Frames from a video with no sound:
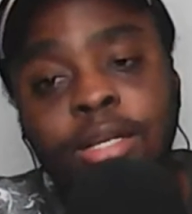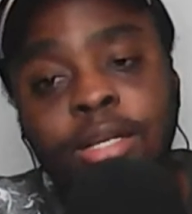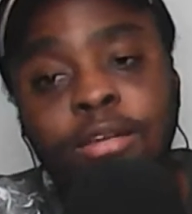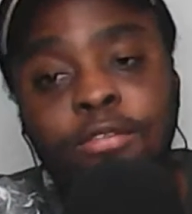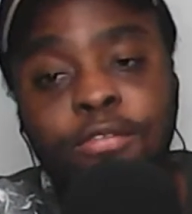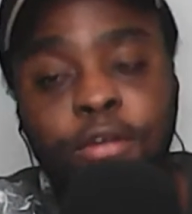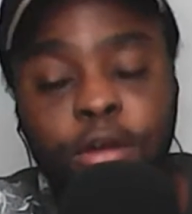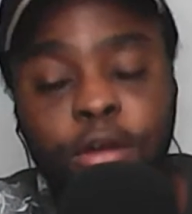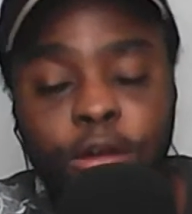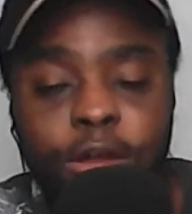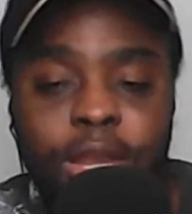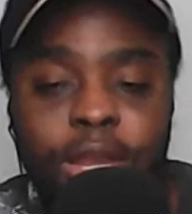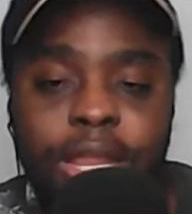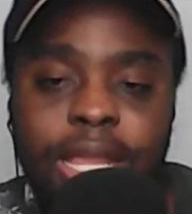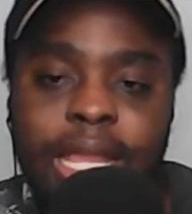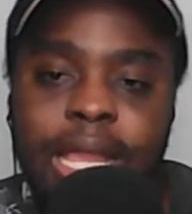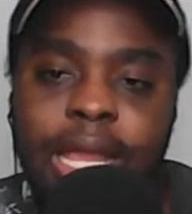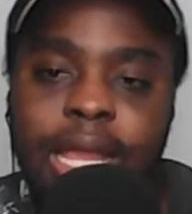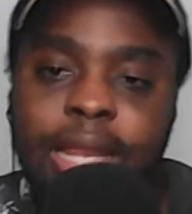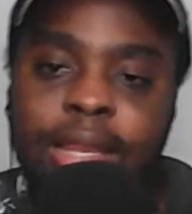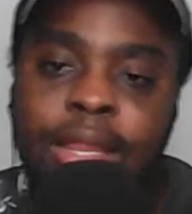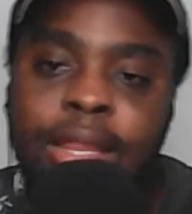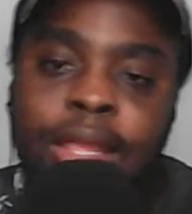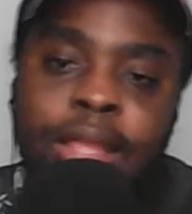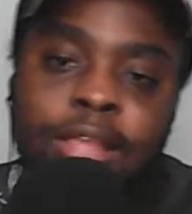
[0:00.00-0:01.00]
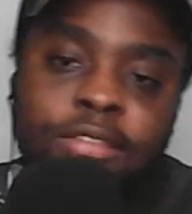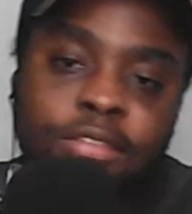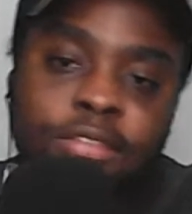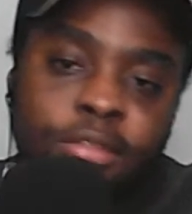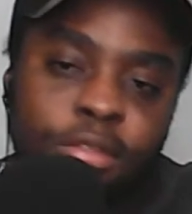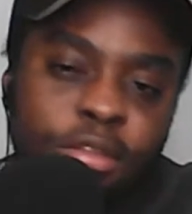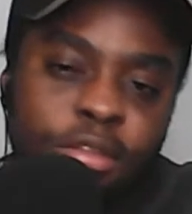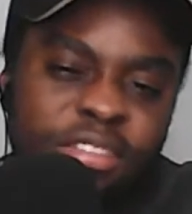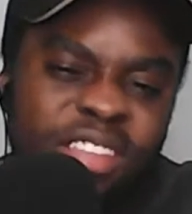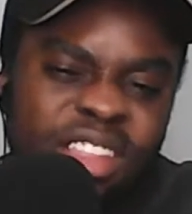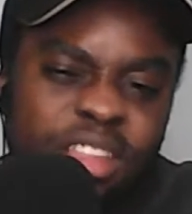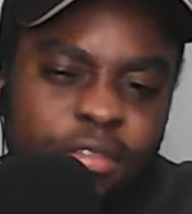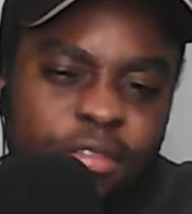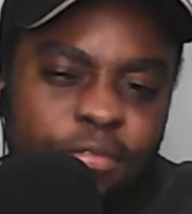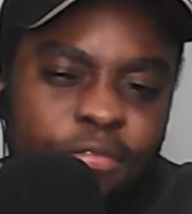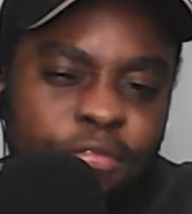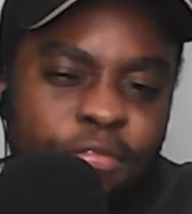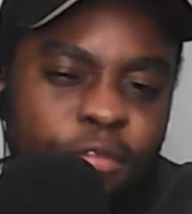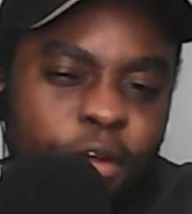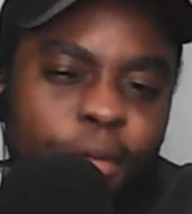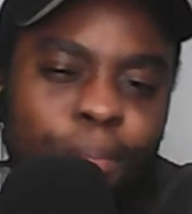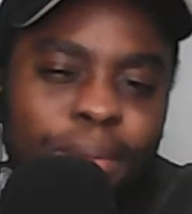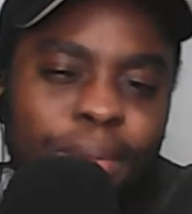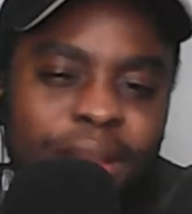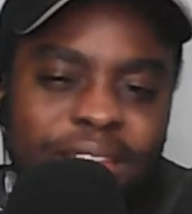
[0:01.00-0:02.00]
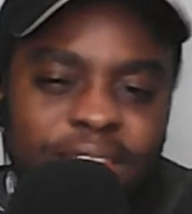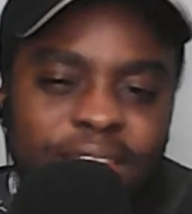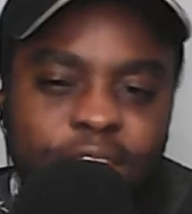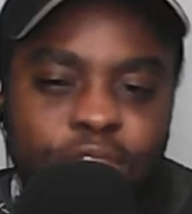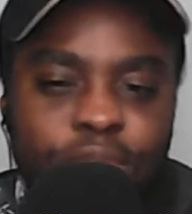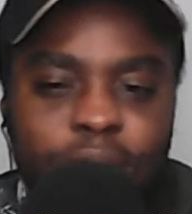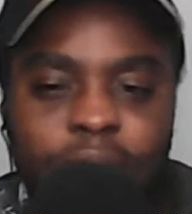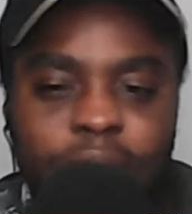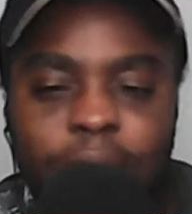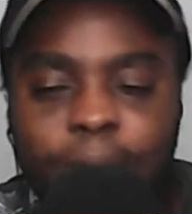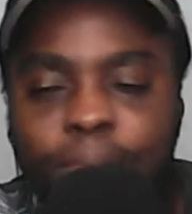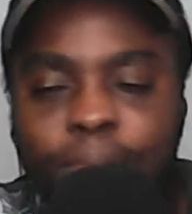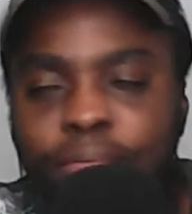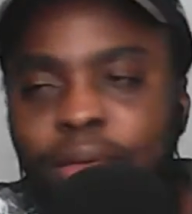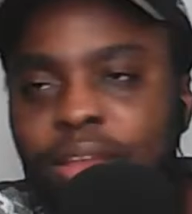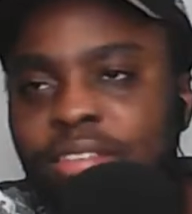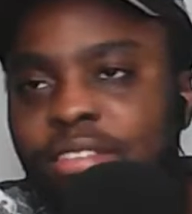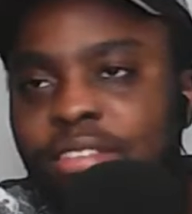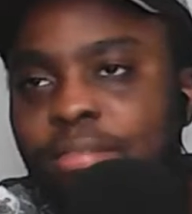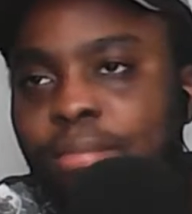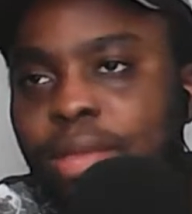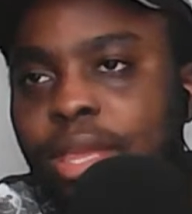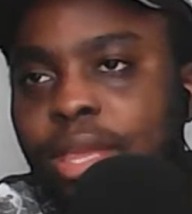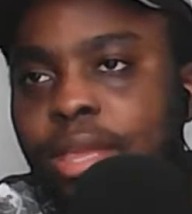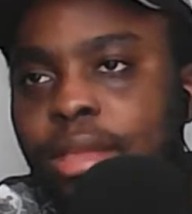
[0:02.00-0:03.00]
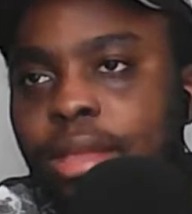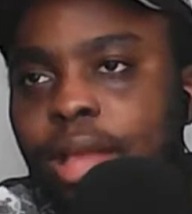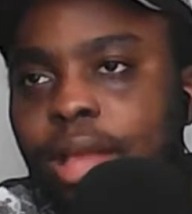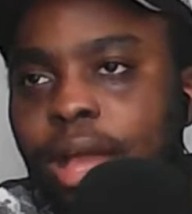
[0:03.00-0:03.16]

Odegaard. So those are the 4 players that really impressed me.